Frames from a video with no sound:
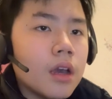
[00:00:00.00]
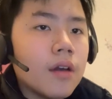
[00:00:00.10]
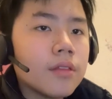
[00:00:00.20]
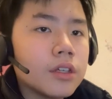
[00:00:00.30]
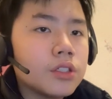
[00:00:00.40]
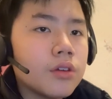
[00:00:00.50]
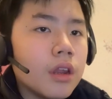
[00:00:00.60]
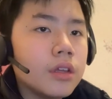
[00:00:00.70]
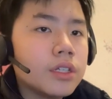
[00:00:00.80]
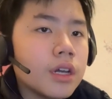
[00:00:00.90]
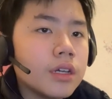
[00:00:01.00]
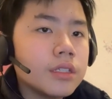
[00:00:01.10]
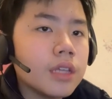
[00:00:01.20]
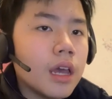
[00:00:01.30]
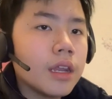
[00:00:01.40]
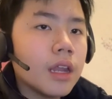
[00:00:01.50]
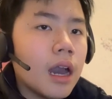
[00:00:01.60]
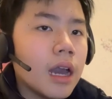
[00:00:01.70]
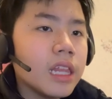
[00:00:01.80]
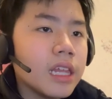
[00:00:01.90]
of the strategized and
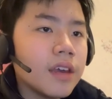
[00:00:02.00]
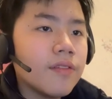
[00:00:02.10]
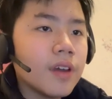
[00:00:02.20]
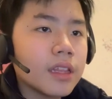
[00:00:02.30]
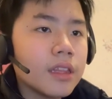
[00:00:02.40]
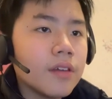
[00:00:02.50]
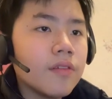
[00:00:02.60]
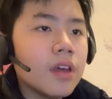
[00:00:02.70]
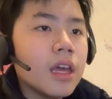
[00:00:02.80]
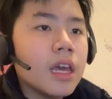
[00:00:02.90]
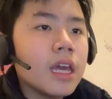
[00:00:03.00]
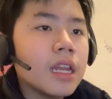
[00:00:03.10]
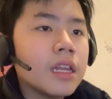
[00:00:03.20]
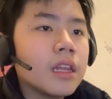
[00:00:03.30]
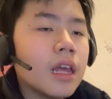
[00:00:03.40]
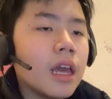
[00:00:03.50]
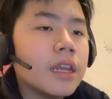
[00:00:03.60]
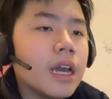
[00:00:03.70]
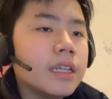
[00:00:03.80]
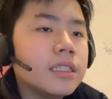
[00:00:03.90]
highly effective in
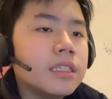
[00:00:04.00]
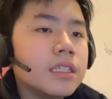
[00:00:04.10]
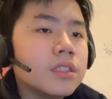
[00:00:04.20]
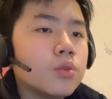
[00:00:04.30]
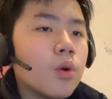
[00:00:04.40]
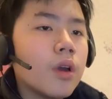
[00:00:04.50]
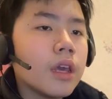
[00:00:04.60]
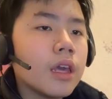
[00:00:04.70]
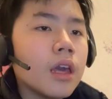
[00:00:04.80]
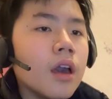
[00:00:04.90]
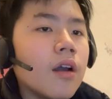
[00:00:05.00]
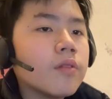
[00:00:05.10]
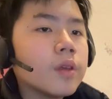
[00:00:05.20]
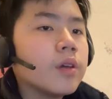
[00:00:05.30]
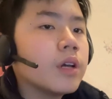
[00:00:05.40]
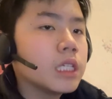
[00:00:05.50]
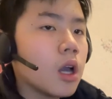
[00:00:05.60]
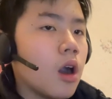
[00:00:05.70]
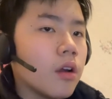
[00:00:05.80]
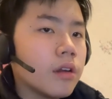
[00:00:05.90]
1920 of the U.S.
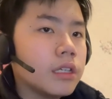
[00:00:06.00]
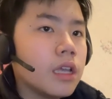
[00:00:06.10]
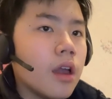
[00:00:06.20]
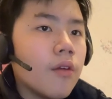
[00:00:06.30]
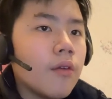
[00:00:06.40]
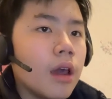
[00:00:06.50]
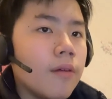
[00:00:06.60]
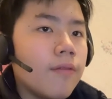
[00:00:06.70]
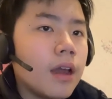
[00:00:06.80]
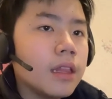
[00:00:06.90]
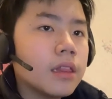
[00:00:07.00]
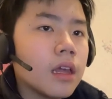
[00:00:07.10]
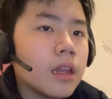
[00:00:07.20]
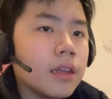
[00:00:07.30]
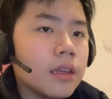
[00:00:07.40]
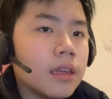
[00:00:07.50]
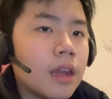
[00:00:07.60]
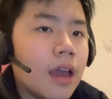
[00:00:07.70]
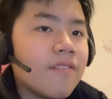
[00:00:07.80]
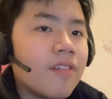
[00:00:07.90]
Congress ratified the
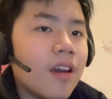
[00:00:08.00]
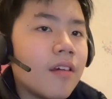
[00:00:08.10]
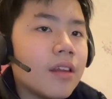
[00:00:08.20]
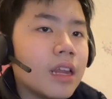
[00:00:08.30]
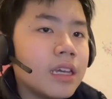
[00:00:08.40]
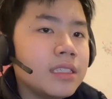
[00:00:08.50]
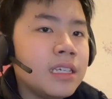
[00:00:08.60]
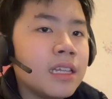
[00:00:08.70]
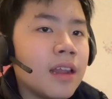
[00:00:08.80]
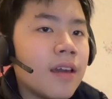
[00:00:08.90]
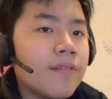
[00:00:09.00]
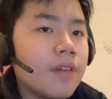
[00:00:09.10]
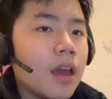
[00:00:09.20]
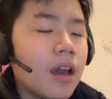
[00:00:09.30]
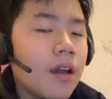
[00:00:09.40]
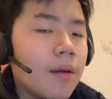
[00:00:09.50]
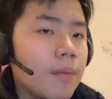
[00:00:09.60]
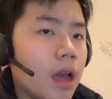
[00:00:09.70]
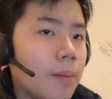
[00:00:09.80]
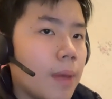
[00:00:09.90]
19th
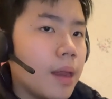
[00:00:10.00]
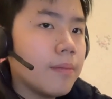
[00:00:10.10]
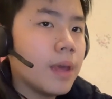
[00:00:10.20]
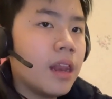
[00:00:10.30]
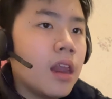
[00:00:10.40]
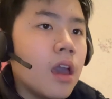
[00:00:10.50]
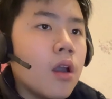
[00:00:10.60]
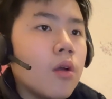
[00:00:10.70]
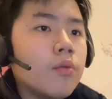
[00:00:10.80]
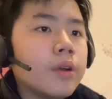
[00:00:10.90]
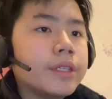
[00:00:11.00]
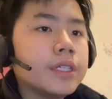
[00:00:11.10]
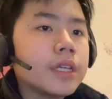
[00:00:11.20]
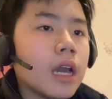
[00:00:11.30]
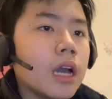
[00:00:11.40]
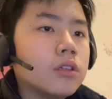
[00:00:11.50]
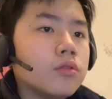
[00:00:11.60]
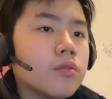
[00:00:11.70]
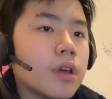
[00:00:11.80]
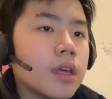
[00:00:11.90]
Amendment, which
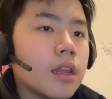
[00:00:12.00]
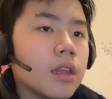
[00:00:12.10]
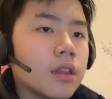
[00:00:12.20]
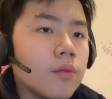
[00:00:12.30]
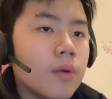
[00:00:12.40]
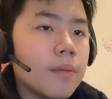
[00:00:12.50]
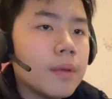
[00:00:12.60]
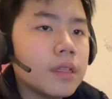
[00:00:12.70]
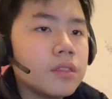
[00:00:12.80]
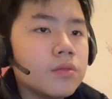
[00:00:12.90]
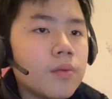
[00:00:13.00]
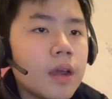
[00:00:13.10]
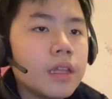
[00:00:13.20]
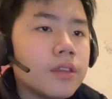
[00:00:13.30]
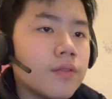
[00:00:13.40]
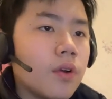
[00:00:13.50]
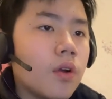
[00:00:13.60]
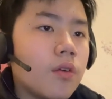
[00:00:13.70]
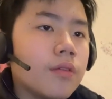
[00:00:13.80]
graduated the women's right to vote.